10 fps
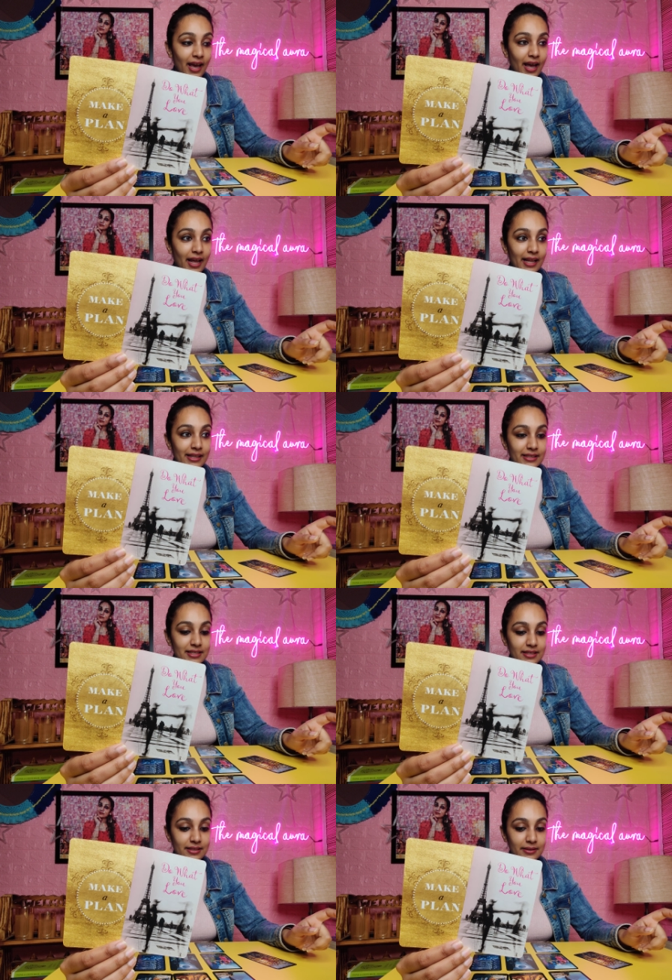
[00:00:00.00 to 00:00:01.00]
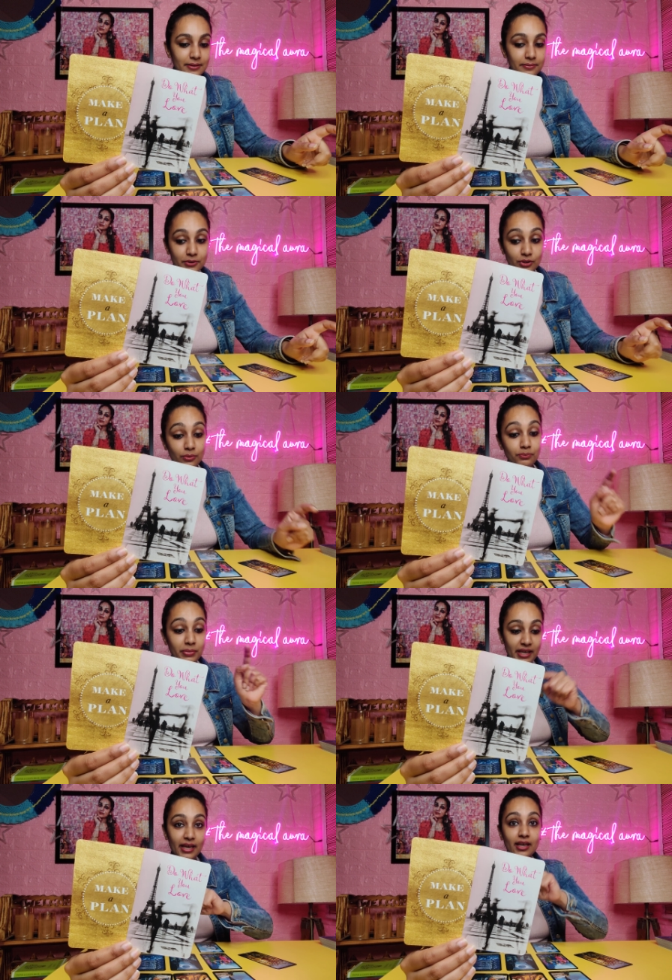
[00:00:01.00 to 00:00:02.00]
and uh, you know,
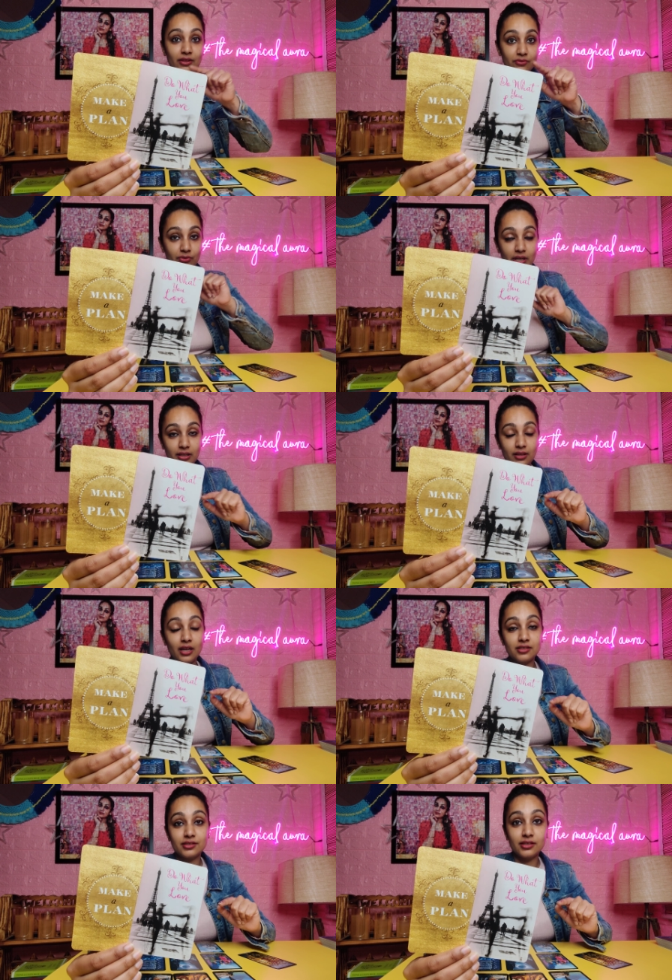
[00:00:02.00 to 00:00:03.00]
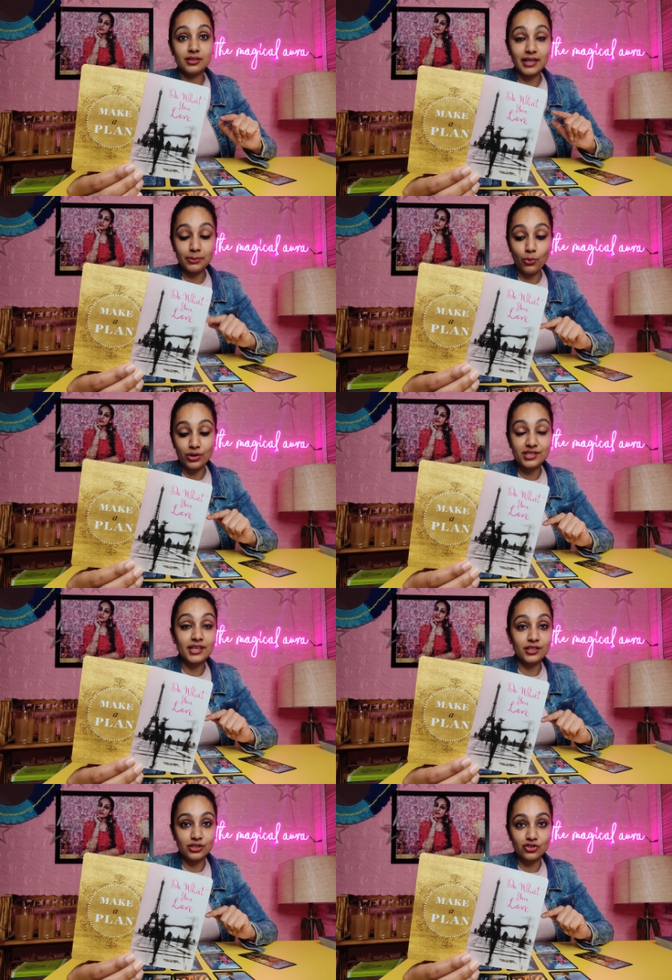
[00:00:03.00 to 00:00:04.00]
being in, in under the that
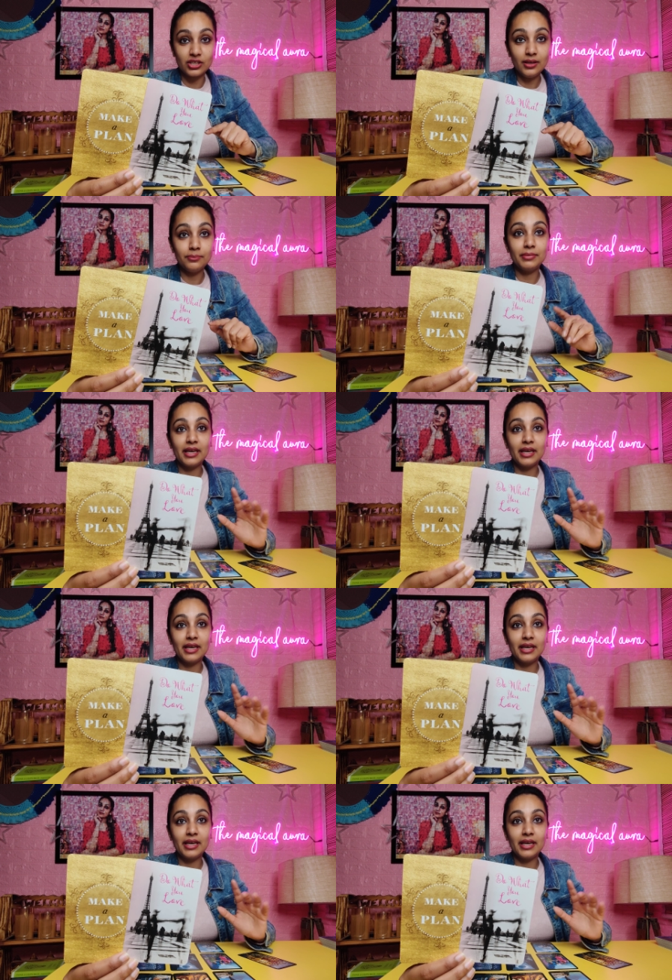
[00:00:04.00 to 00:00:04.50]
bossy energy,